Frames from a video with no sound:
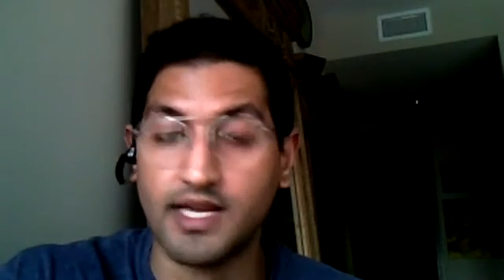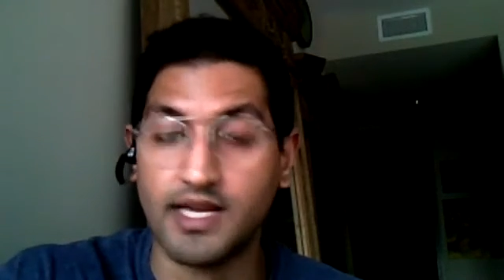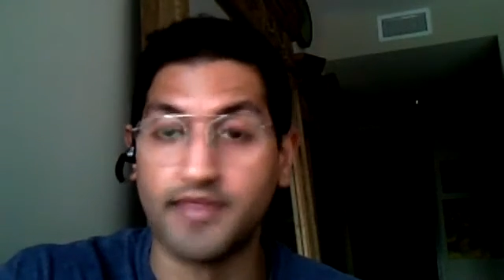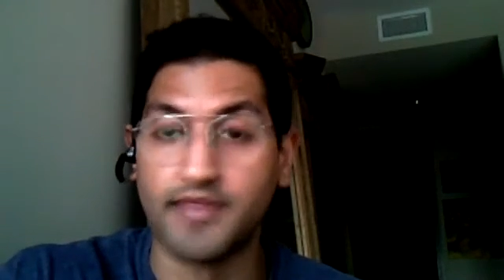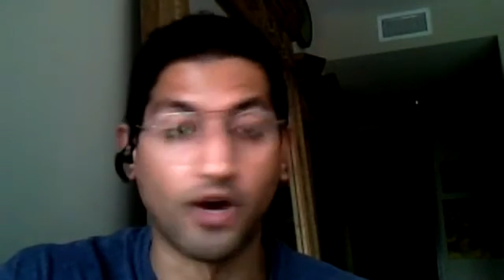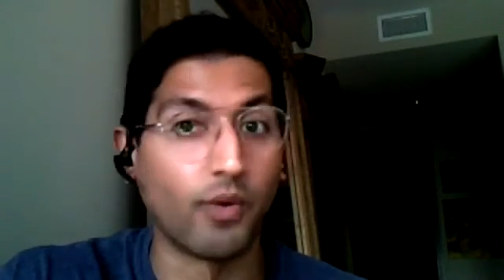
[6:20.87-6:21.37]

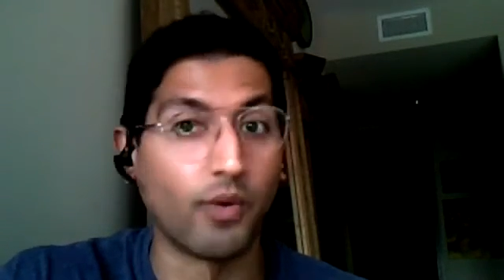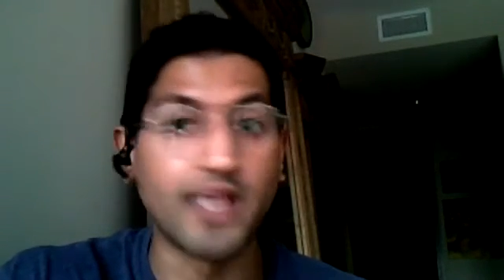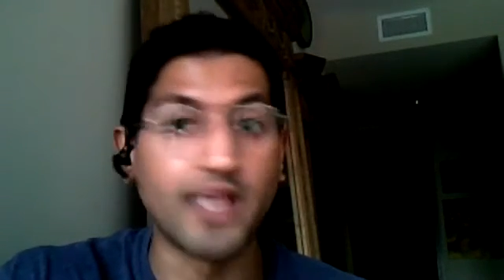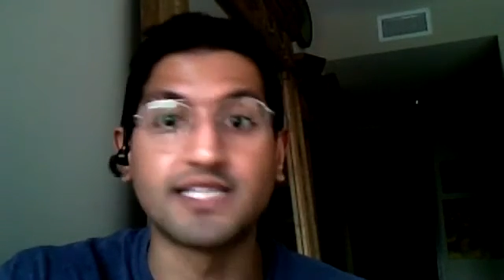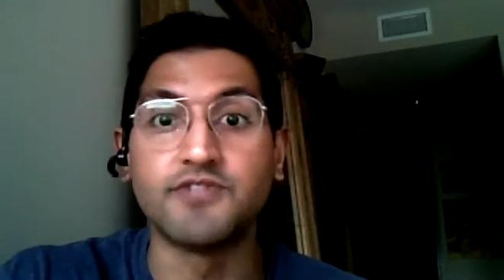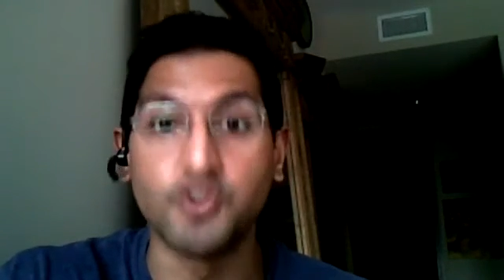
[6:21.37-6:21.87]
There are ways
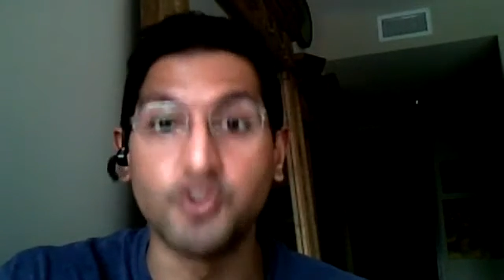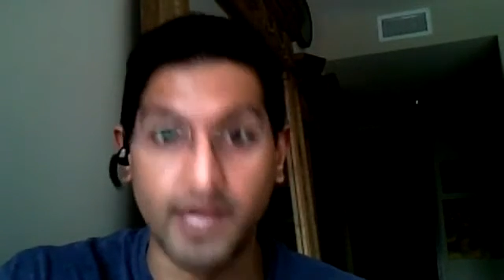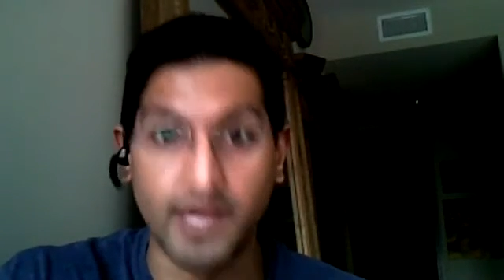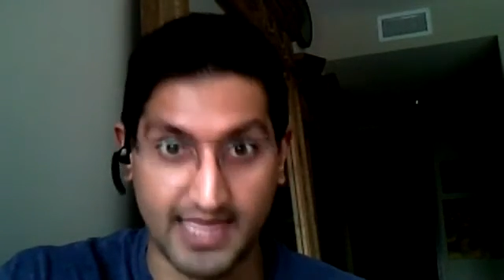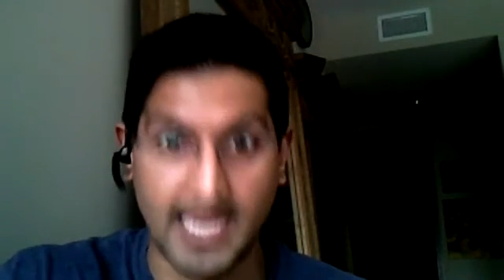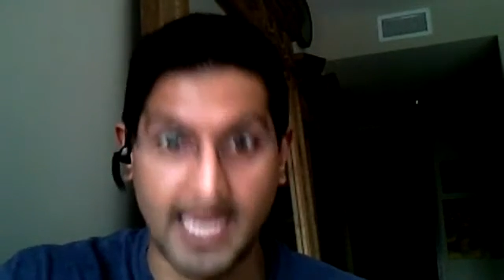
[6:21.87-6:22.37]
of doing
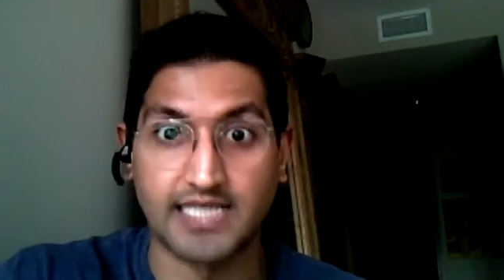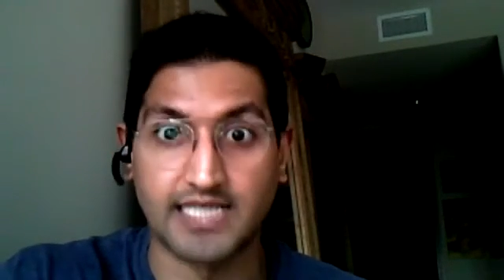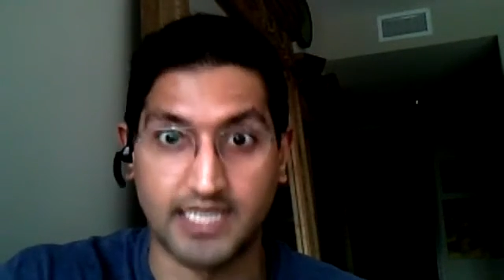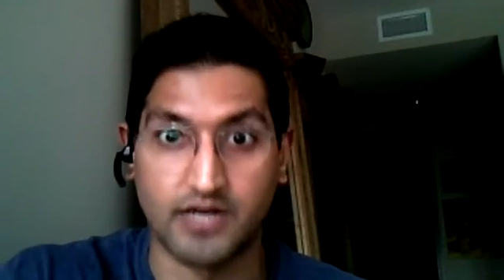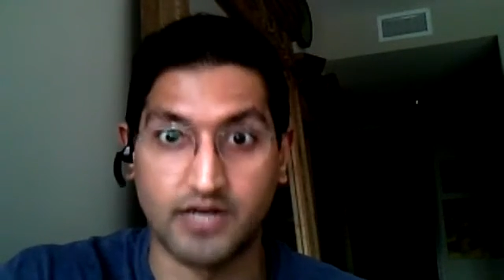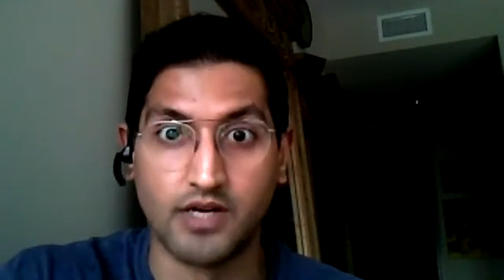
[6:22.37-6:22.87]
things
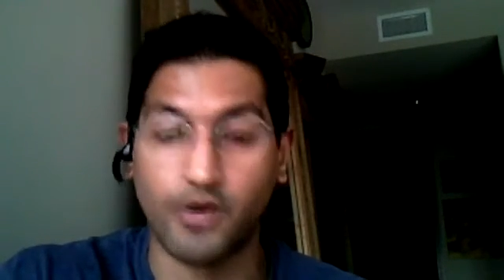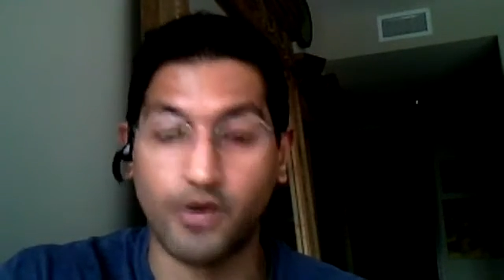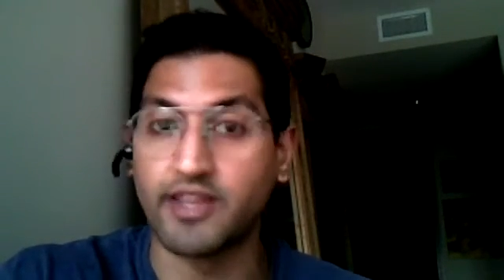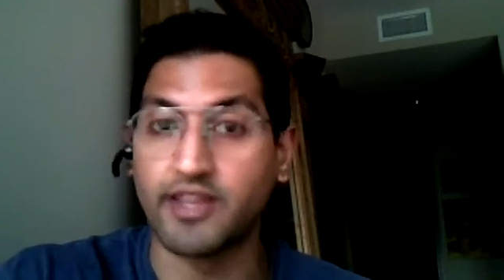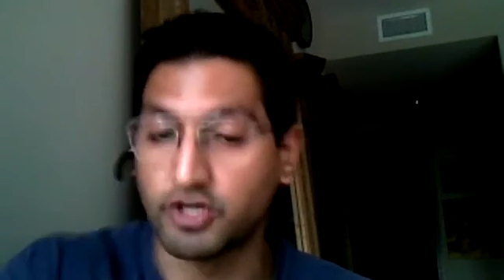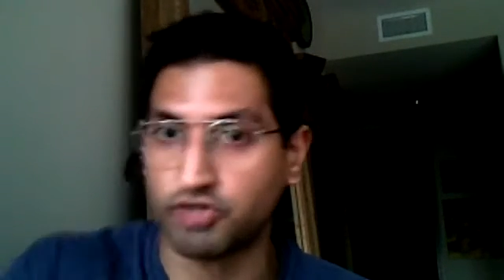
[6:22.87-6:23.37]
here. Okay, there
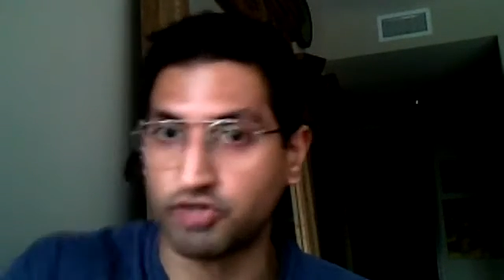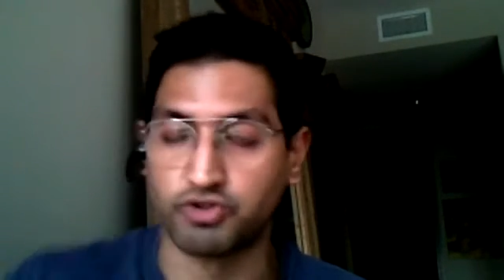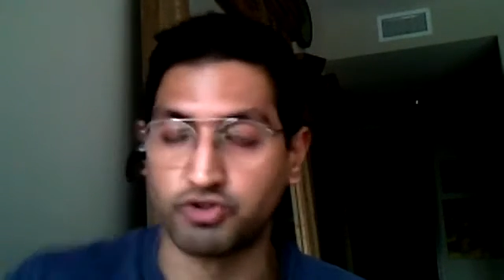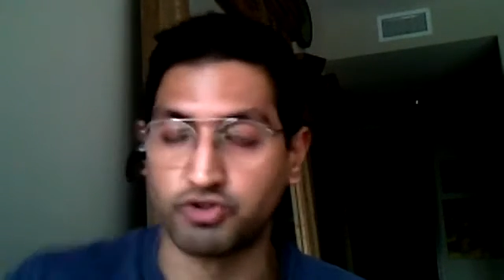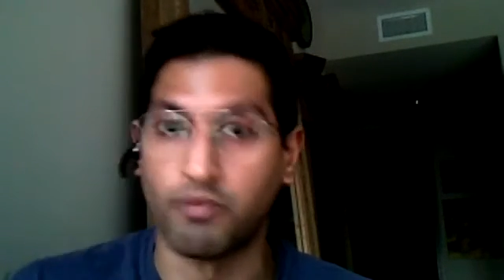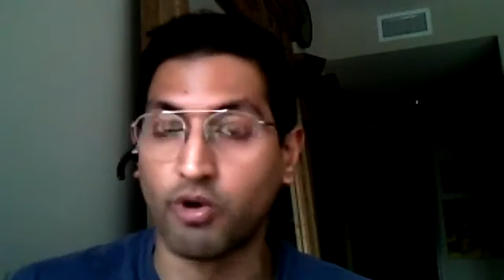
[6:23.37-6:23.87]
are social
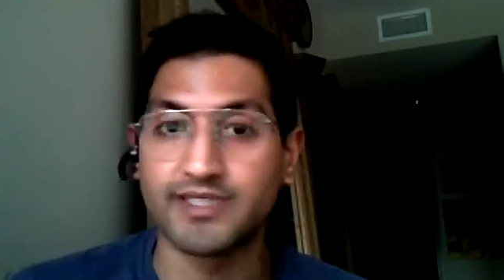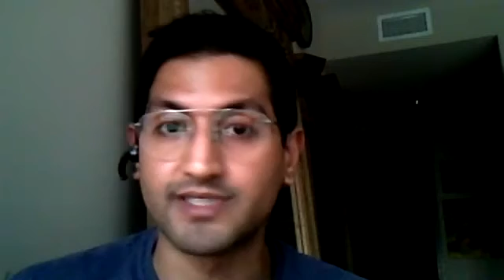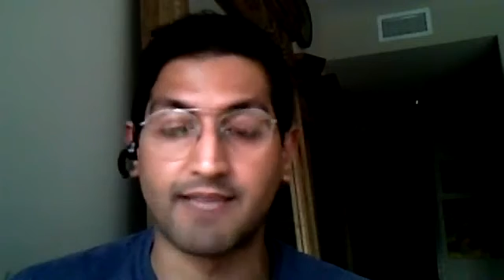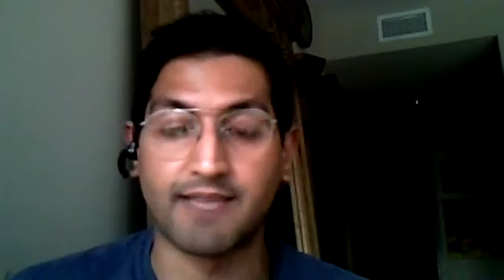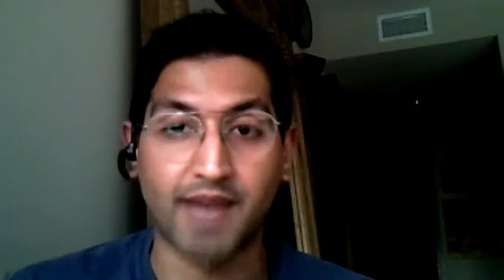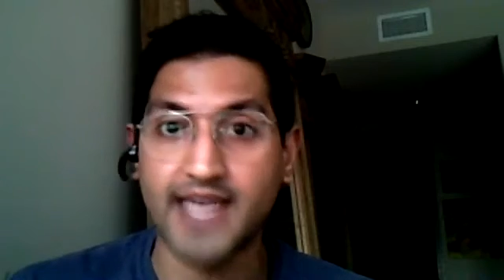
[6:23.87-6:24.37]
morals that
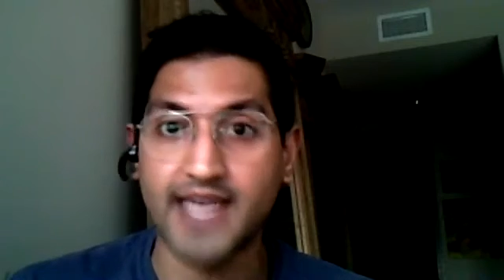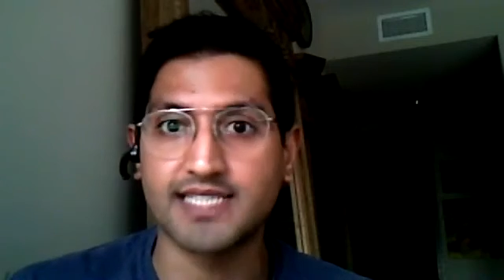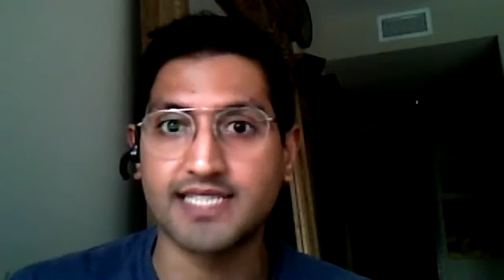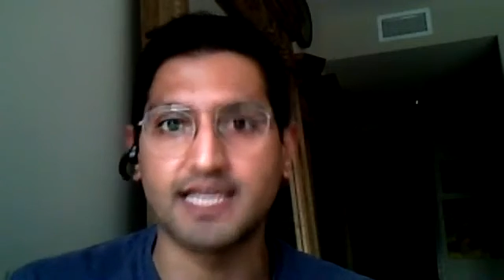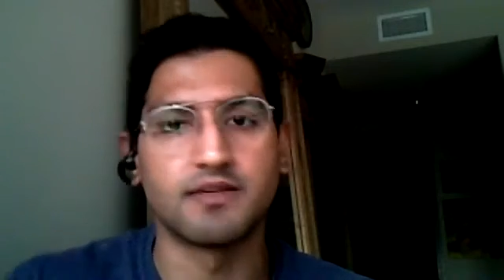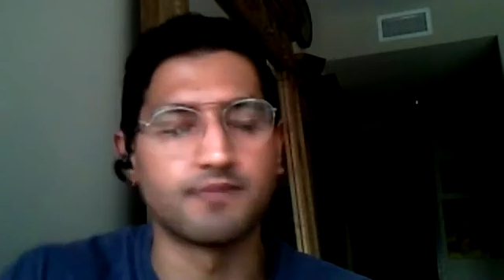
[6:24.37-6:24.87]
bind us, and
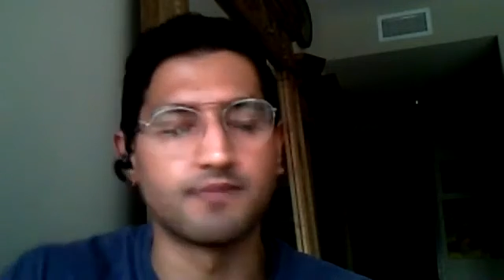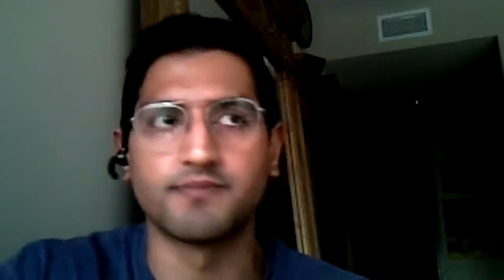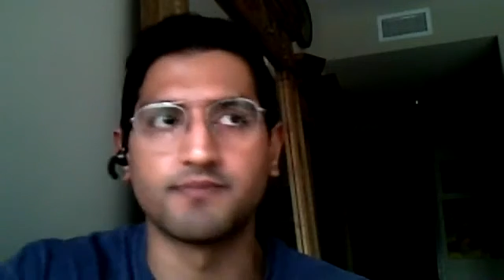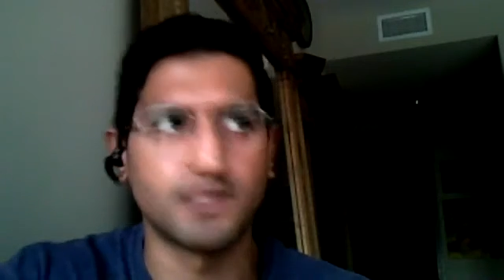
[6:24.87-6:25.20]
you